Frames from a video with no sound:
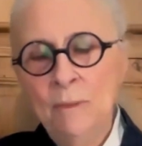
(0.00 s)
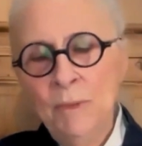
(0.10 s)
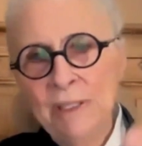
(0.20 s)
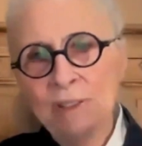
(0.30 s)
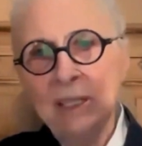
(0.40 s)

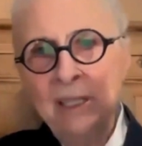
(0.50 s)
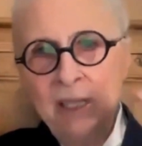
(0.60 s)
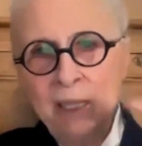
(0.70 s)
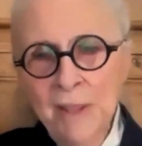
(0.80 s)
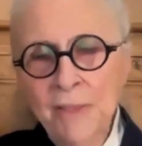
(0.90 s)
There's
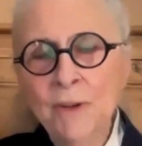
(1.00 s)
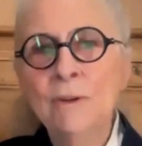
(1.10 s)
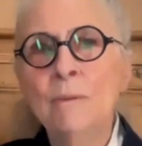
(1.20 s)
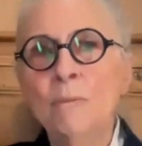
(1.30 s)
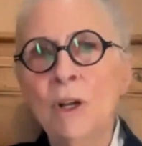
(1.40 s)

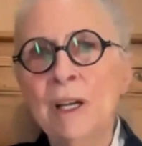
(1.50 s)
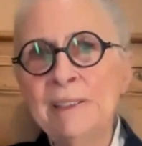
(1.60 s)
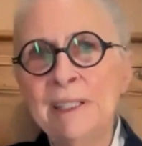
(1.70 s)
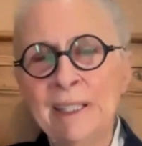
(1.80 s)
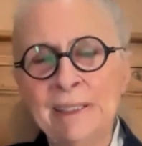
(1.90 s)
another
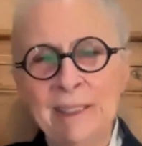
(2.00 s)
process,